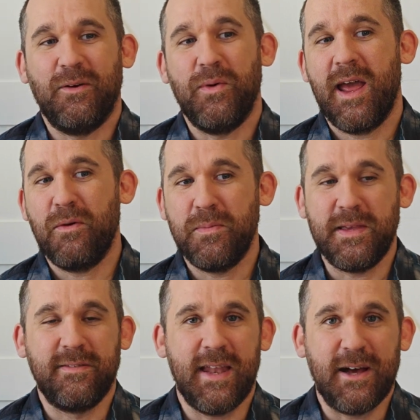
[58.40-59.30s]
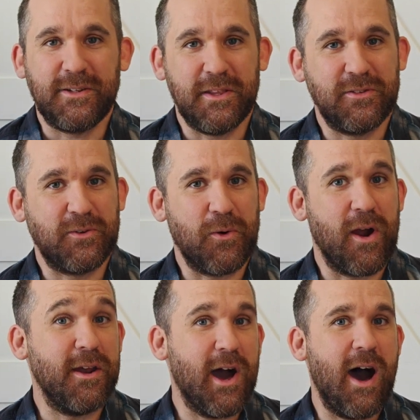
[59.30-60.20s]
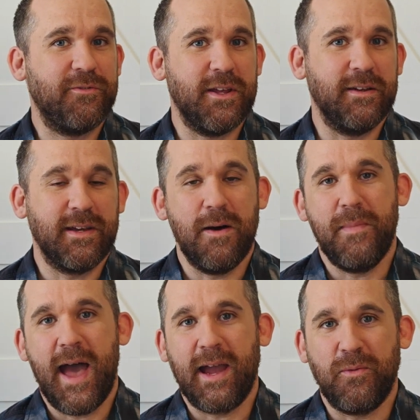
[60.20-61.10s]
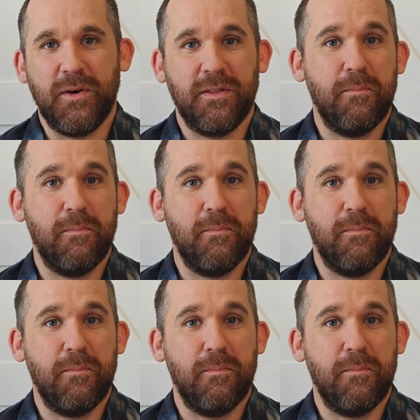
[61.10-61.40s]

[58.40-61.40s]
when I would be sent out to the store, I'd often come back with